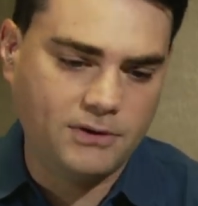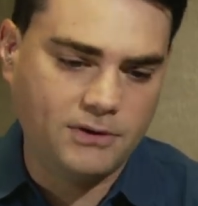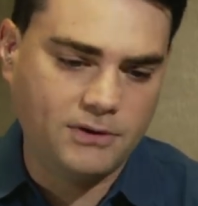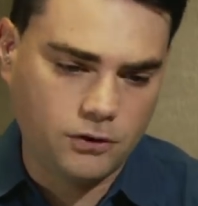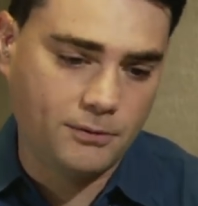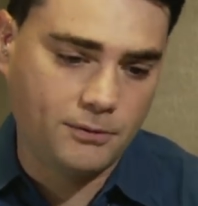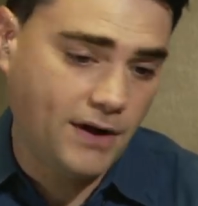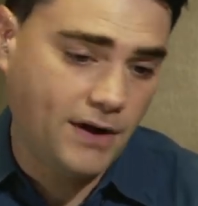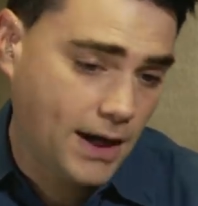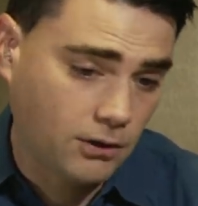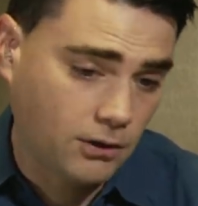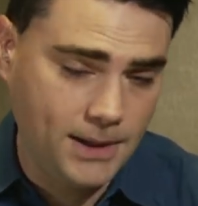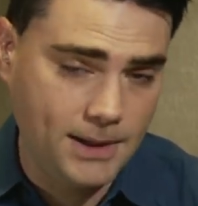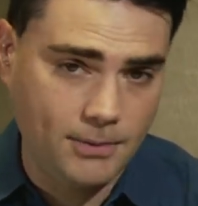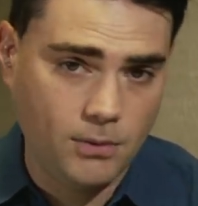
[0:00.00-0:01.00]
It's a group of
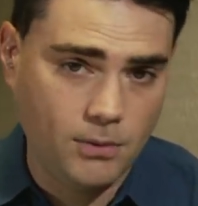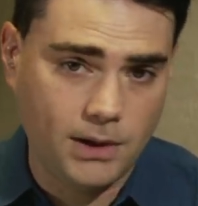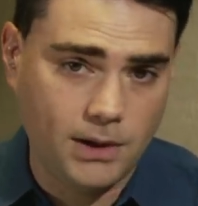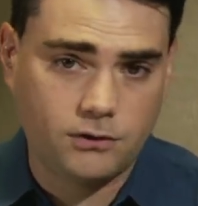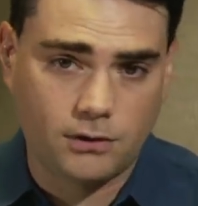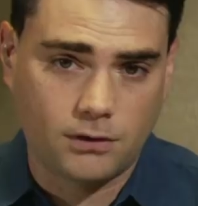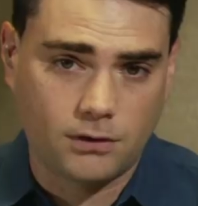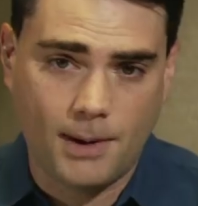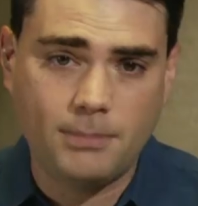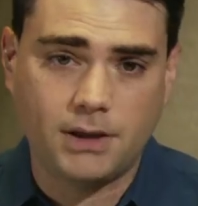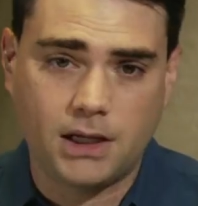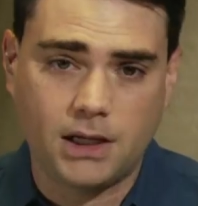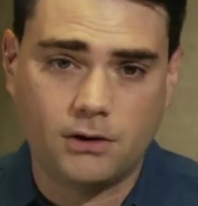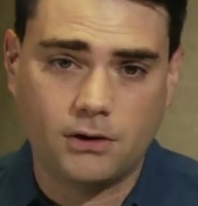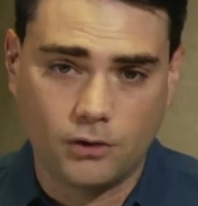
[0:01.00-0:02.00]
angry people. When it's a
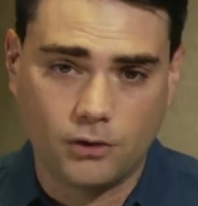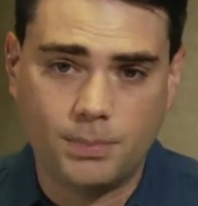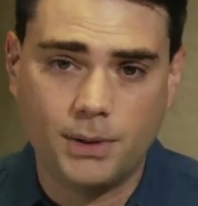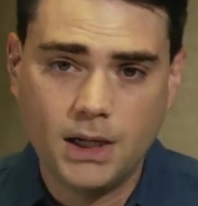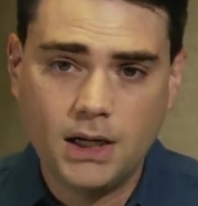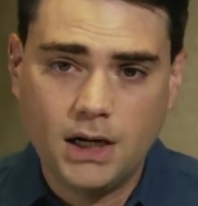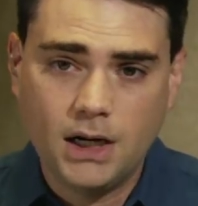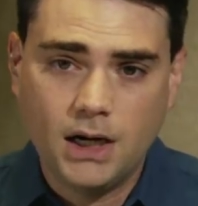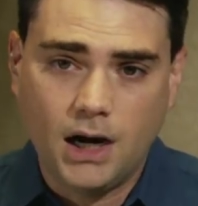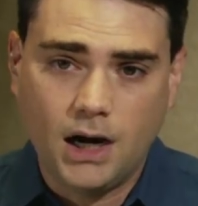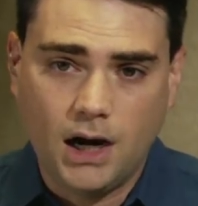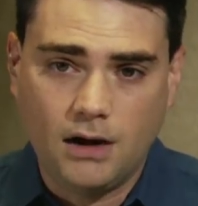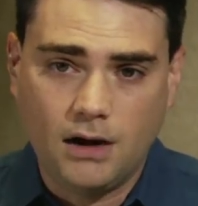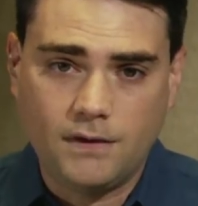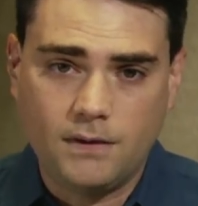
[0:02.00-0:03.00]
Republican group
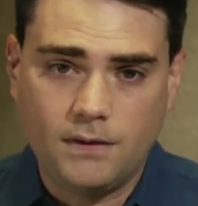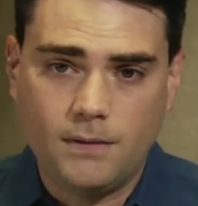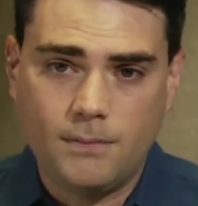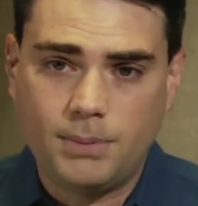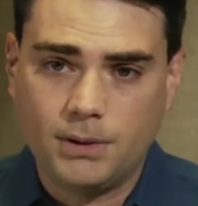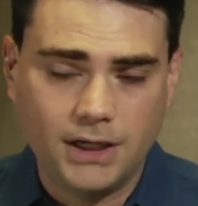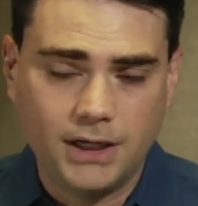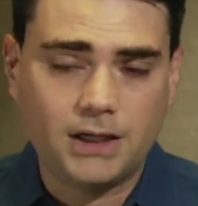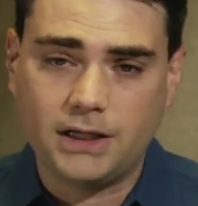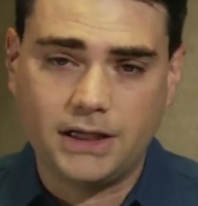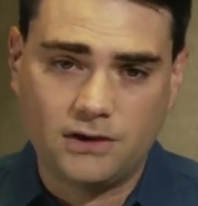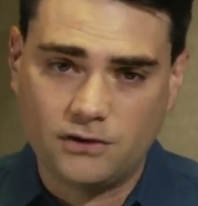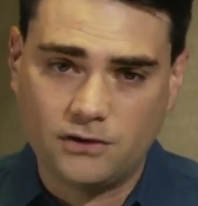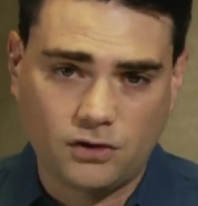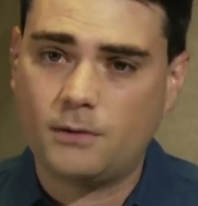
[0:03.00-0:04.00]
of politically
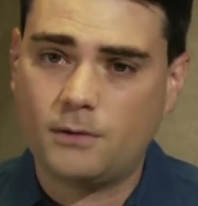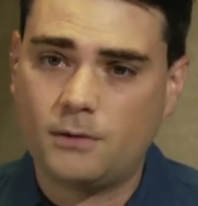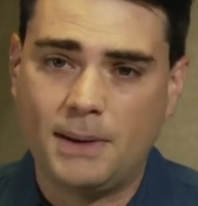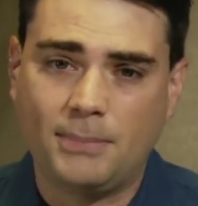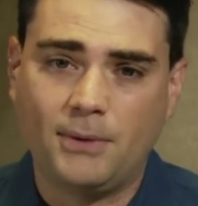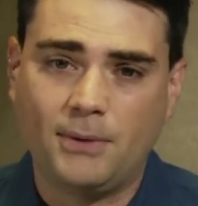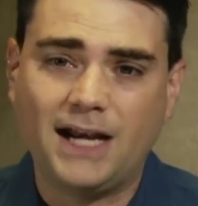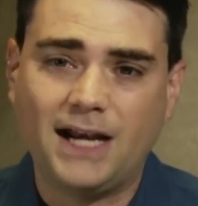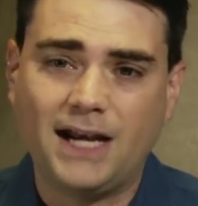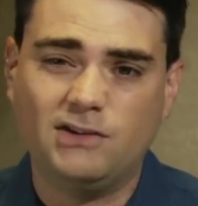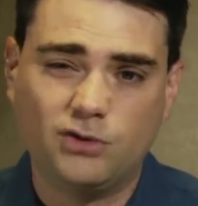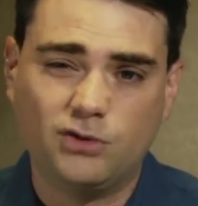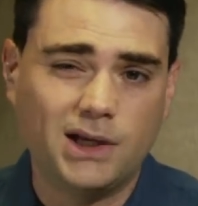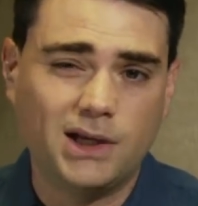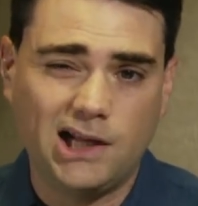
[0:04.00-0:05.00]
concerned people not
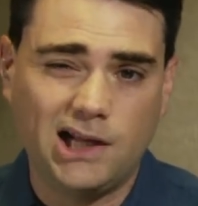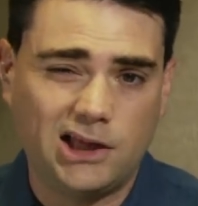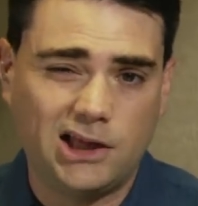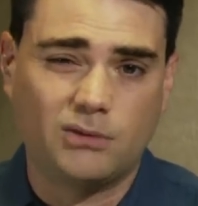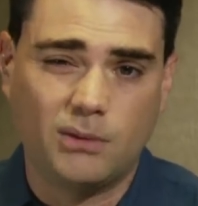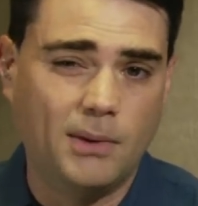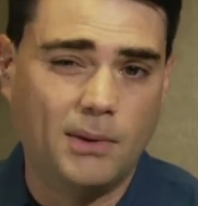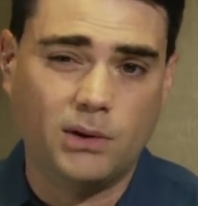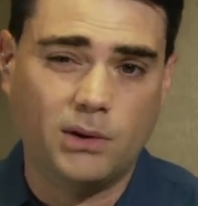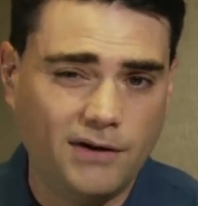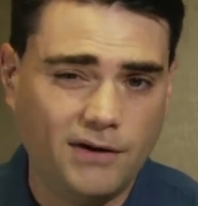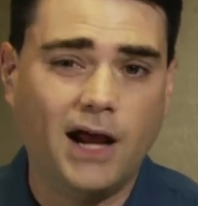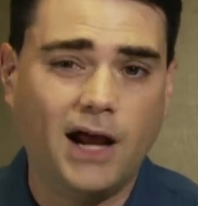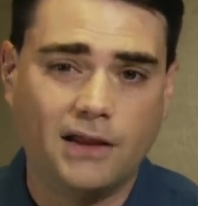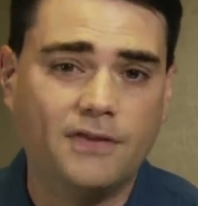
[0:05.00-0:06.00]
even doing anything remotely
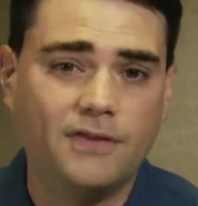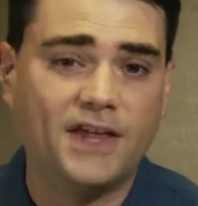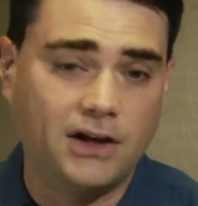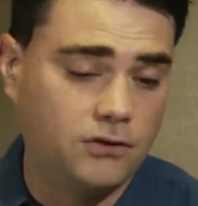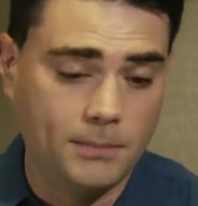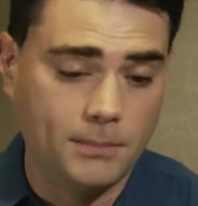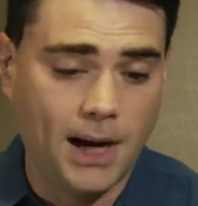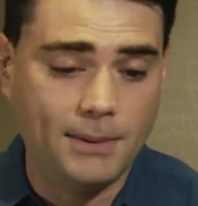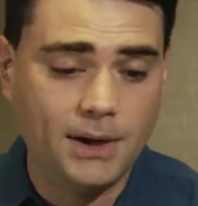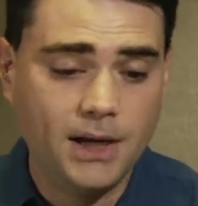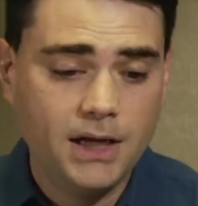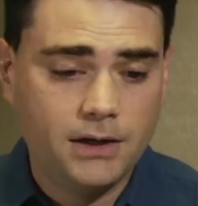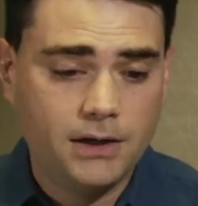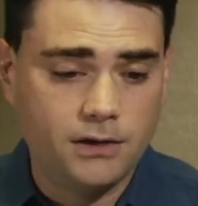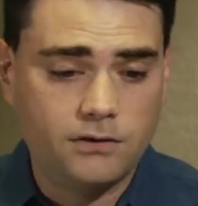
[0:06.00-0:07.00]
violent, then it's a mob.
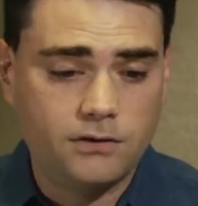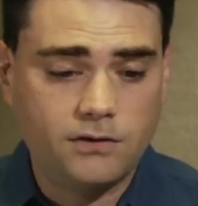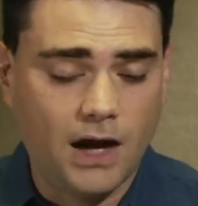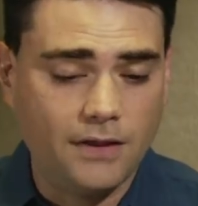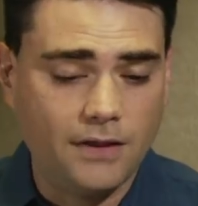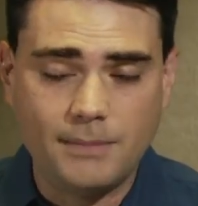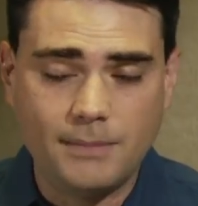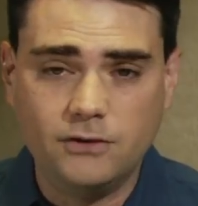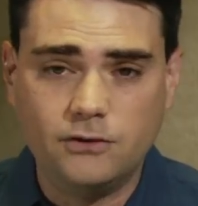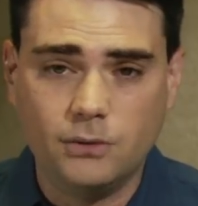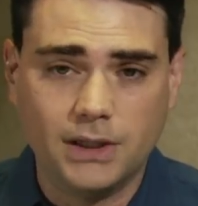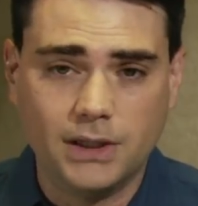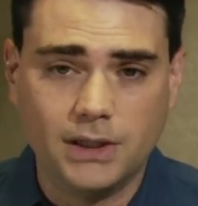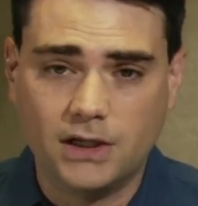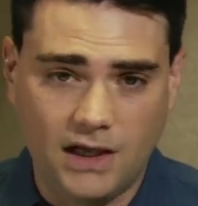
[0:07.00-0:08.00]
Here is Don Lemon
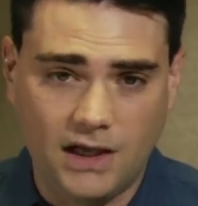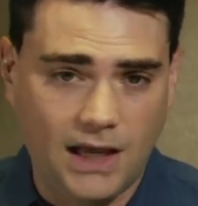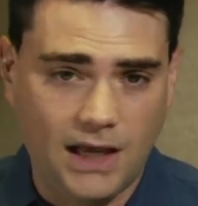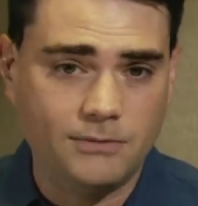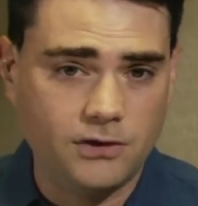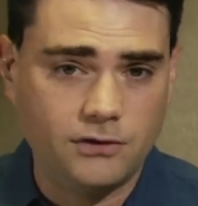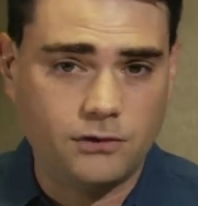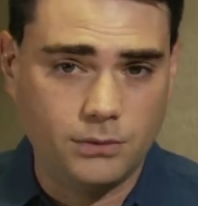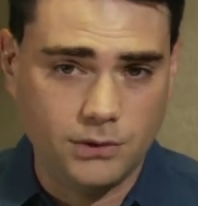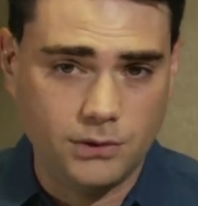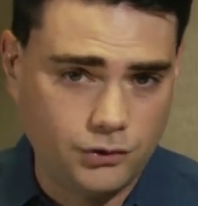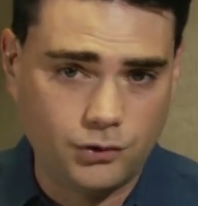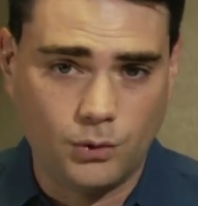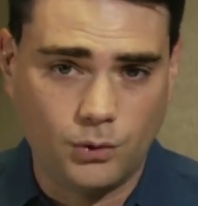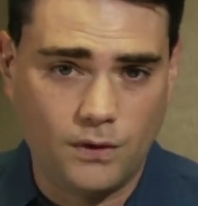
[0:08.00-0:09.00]
doing his damnedest to
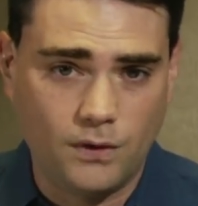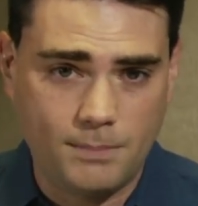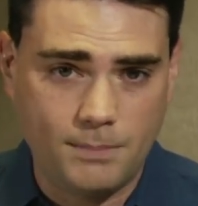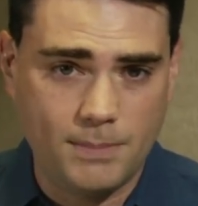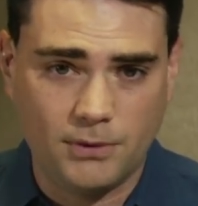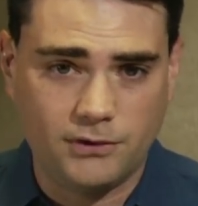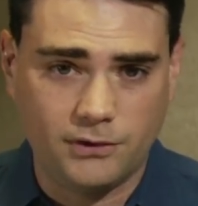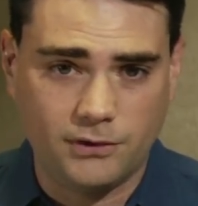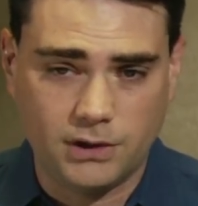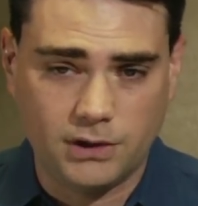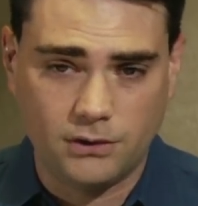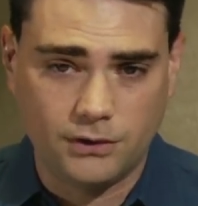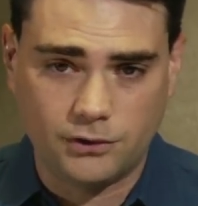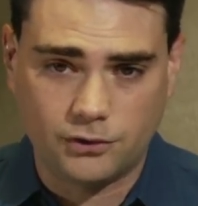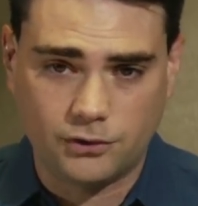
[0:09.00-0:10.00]
ensure that people don't
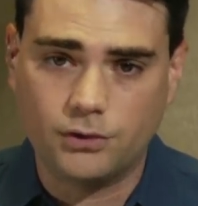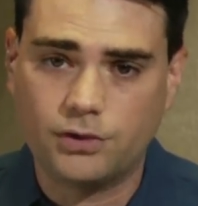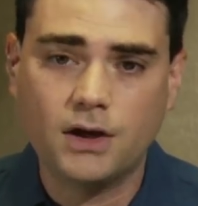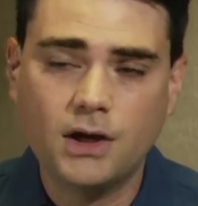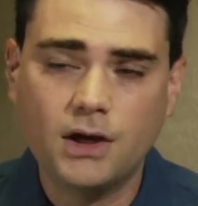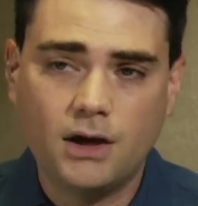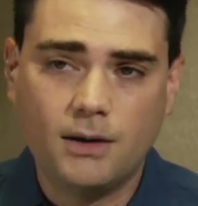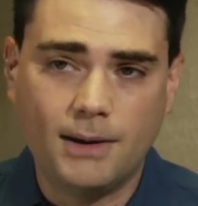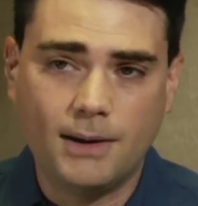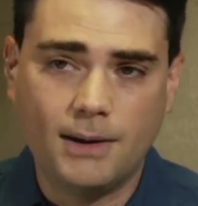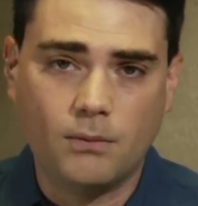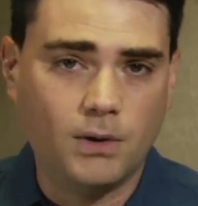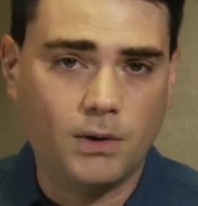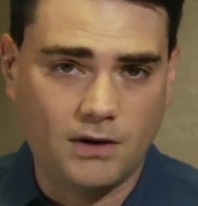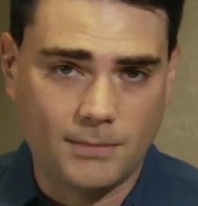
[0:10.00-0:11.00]
hear the truth
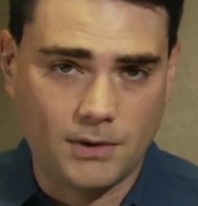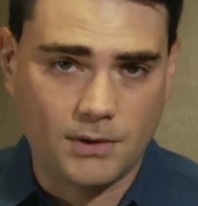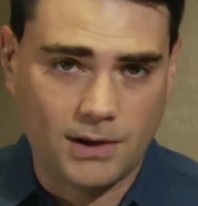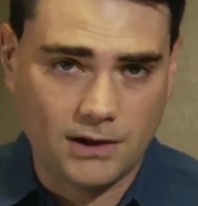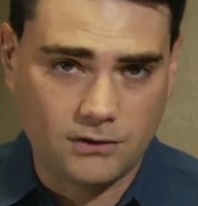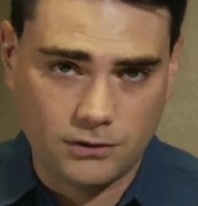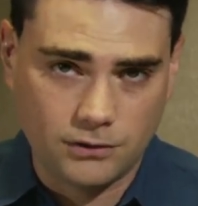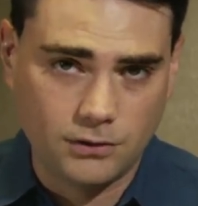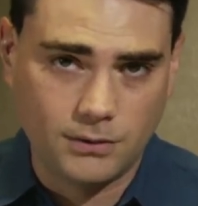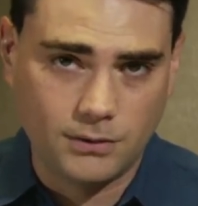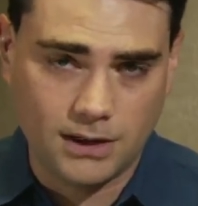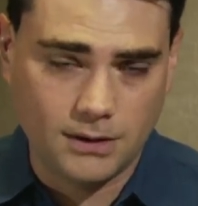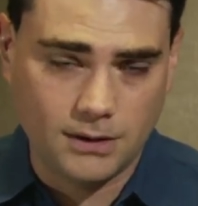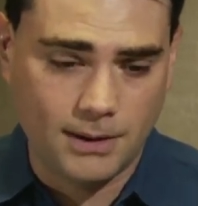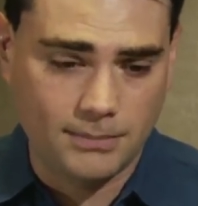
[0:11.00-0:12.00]
about what Democrats are
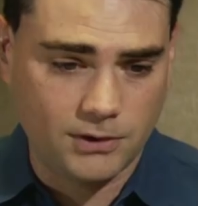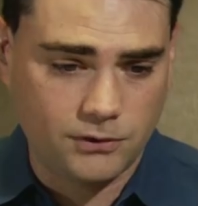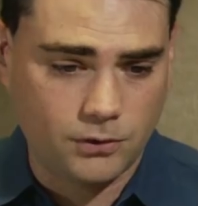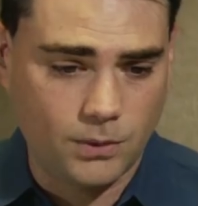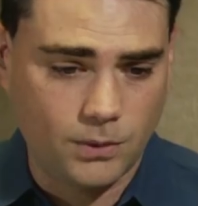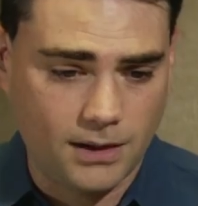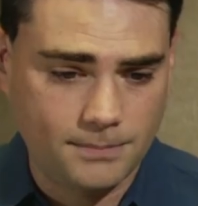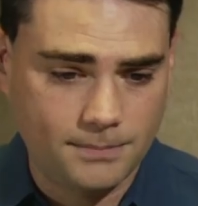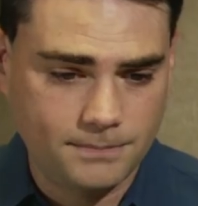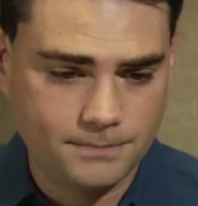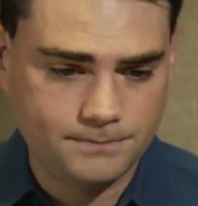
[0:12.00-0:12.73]
doing in the public square.